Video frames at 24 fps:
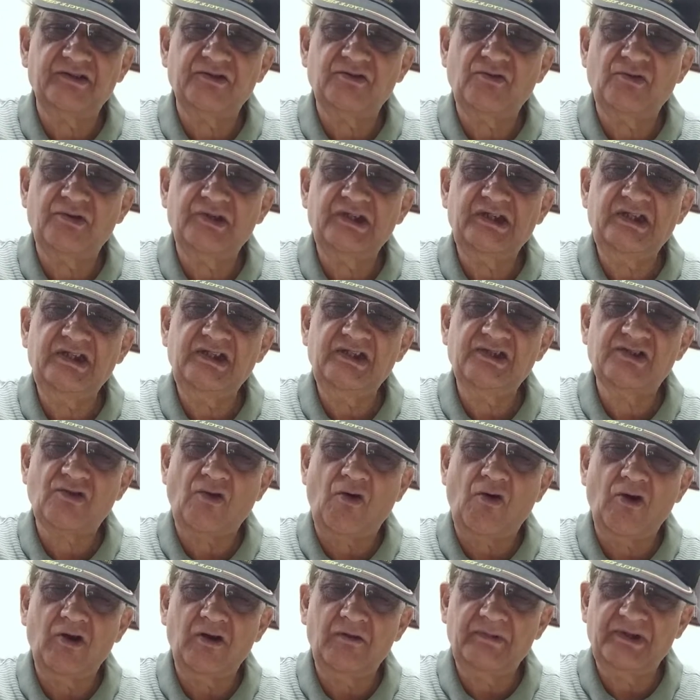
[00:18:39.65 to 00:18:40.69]

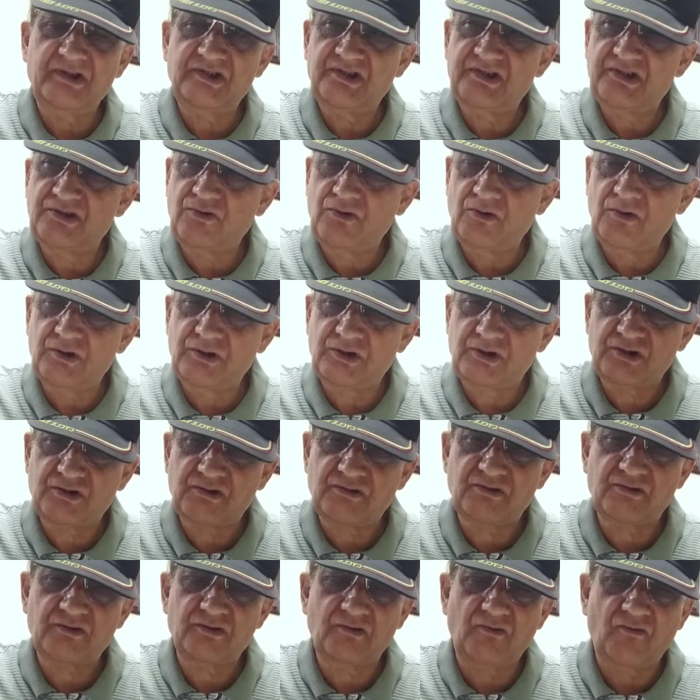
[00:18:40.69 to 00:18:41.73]
goes
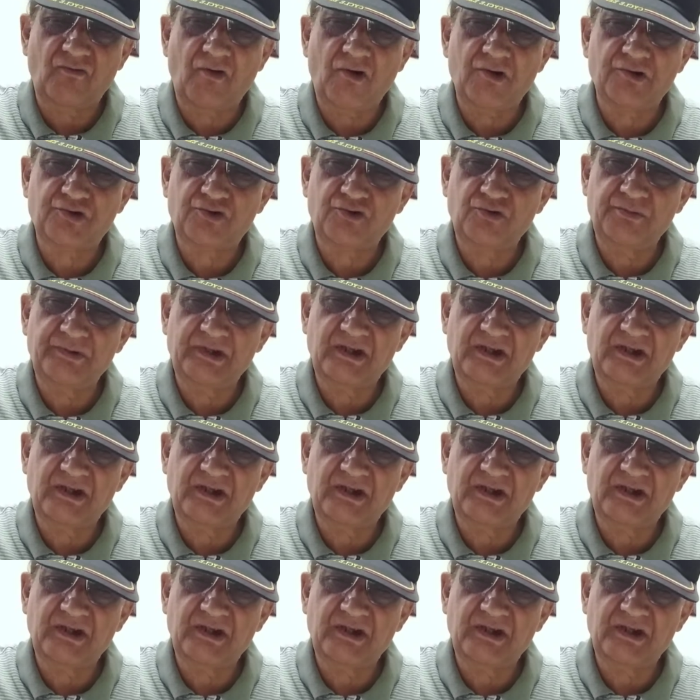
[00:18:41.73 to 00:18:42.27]
to the washroom,